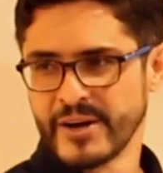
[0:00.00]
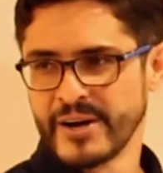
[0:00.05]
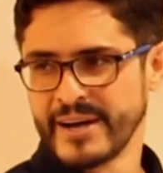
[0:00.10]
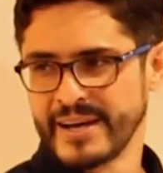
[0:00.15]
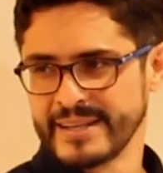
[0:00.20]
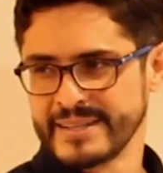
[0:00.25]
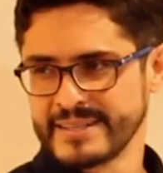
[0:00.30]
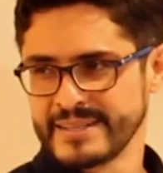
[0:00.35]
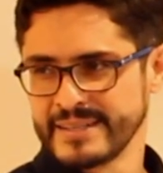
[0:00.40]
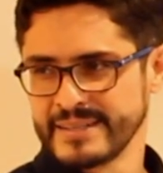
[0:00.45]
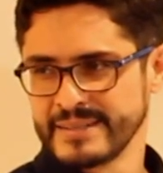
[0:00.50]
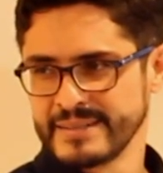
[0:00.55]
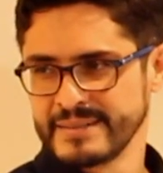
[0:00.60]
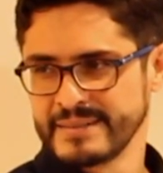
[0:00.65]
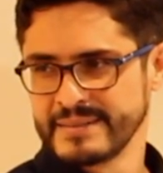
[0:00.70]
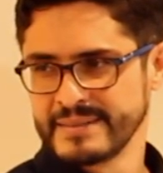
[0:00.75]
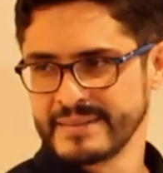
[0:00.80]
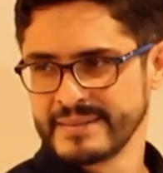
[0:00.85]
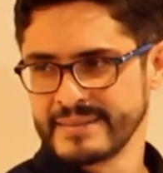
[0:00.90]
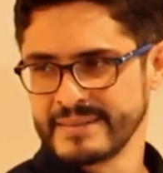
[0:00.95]
God.
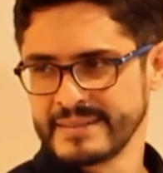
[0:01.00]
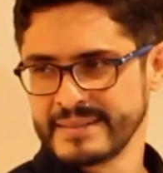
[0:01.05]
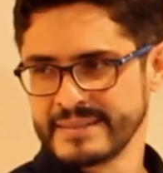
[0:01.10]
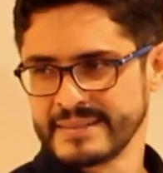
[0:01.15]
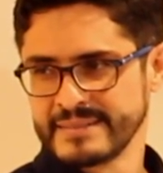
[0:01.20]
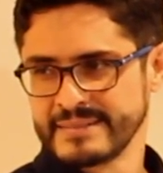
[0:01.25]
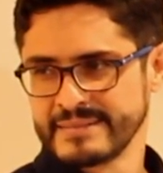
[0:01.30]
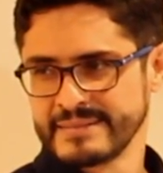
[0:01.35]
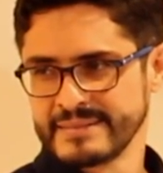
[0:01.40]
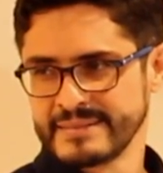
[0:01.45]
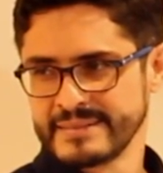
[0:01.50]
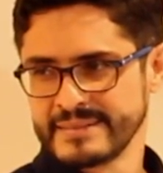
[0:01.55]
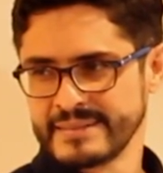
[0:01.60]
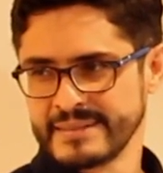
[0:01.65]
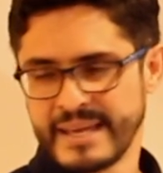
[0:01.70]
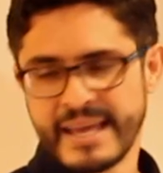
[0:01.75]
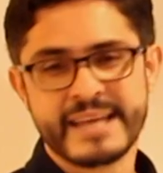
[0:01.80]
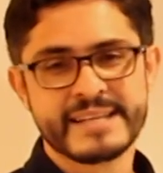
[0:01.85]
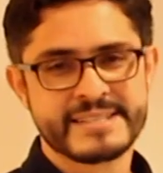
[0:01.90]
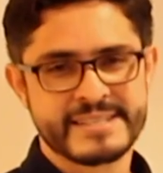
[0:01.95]

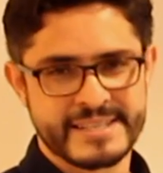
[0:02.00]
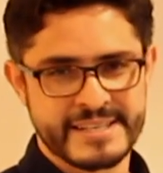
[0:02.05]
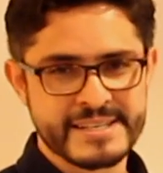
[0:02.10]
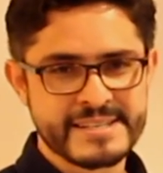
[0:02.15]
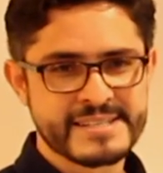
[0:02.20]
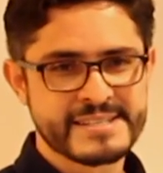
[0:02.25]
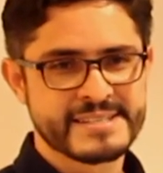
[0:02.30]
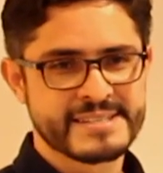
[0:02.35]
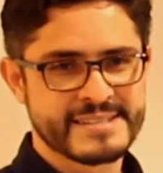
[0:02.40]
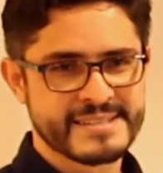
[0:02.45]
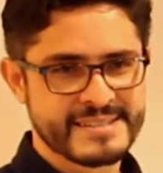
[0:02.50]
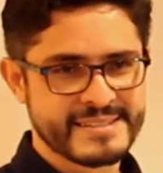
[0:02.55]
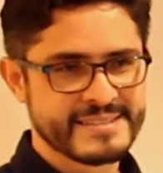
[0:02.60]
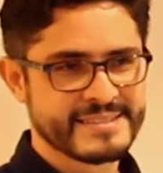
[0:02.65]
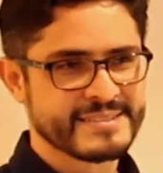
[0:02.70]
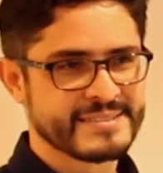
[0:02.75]
It is.